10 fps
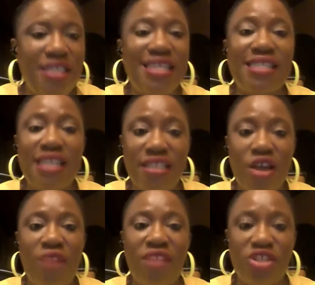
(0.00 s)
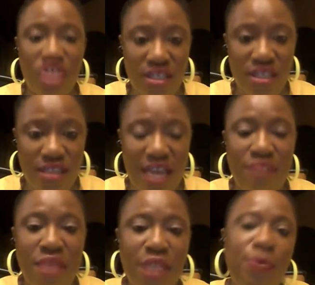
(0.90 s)
in the center of the chest and
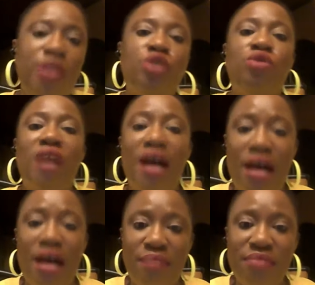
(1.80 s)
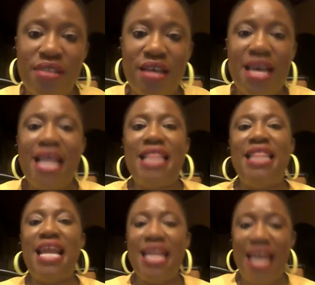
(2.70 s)
may spread to the arms,
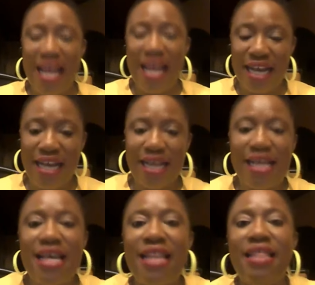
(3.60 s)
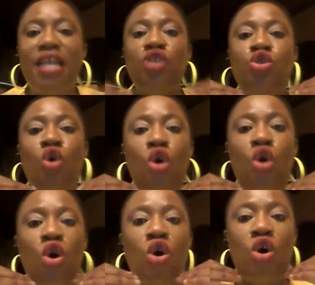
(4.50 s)
the neck, the
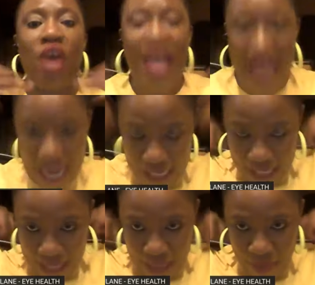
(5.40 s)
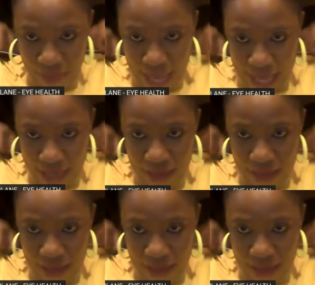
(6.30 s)
jaw, and the back.